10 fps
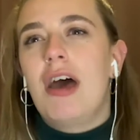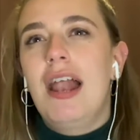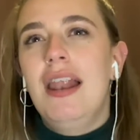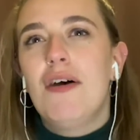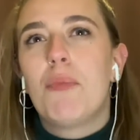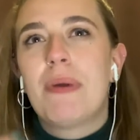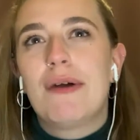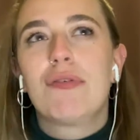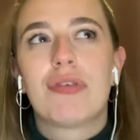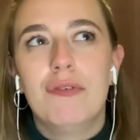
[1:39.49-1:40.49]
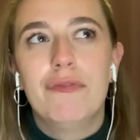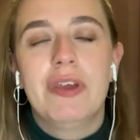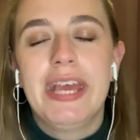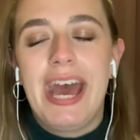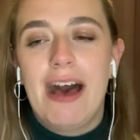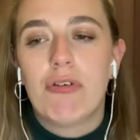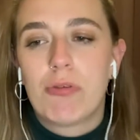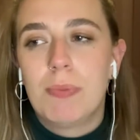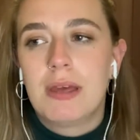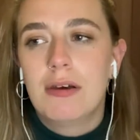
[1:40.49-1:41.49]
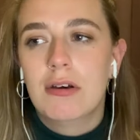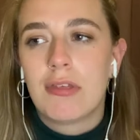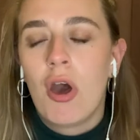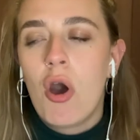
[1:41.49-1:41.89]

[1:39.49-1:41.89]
a little bit of something else, because